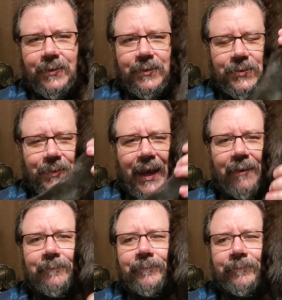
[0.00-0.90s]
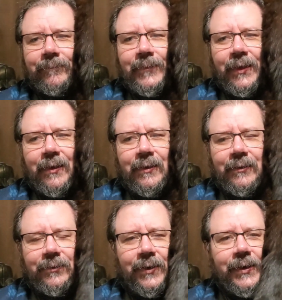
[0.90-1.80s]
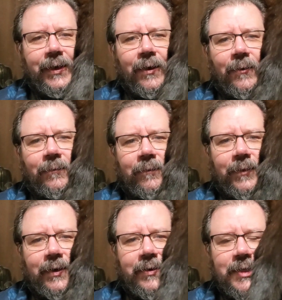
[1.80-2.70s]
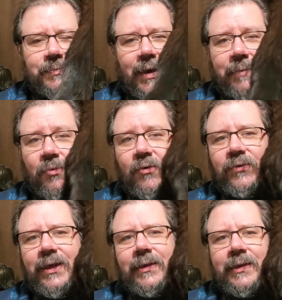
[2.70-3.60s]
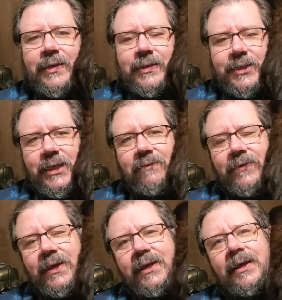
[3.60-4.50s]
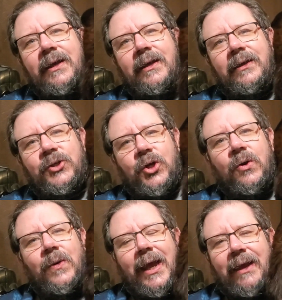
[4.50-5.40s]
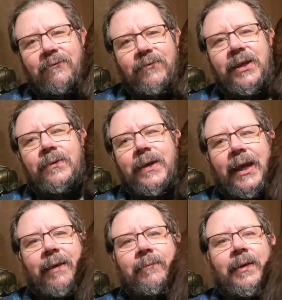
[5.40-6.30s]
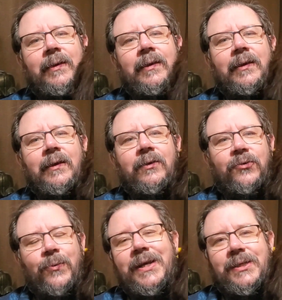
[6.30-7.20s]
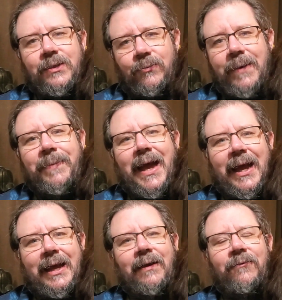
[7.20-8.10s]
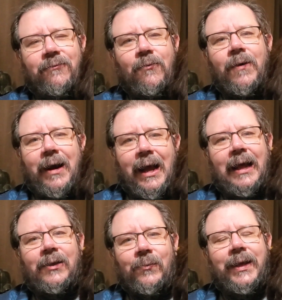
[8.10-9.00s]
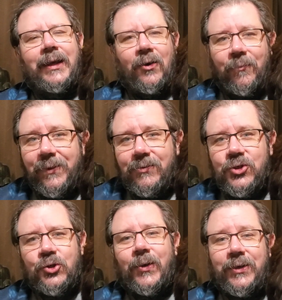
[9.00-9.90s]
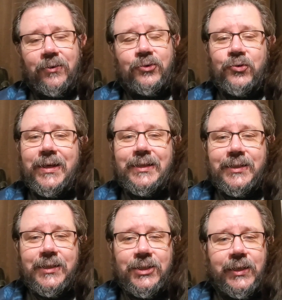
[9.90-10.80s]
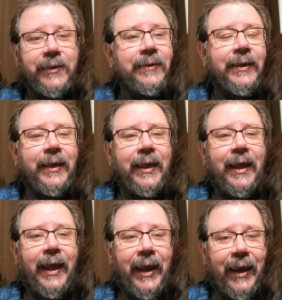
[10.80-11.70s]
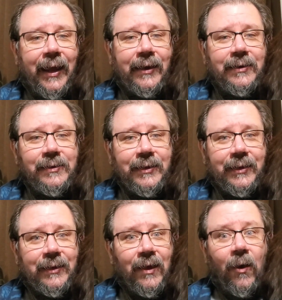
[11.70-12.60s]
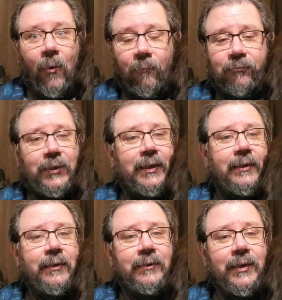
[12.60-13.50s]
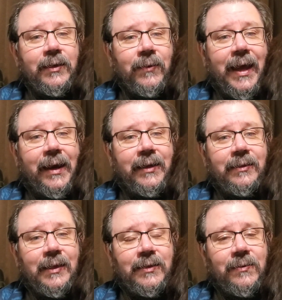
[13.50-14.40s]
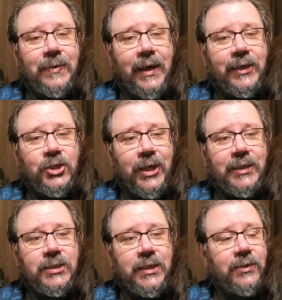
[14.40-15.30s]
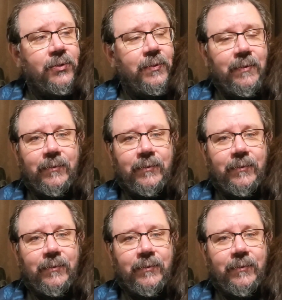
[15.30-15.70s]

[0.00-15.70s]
So yeah, there you go. There is my movie, TV, show, and video game three pack for Halloween. I hope you enjoyed your treats this year, and hopefully that you got a chance either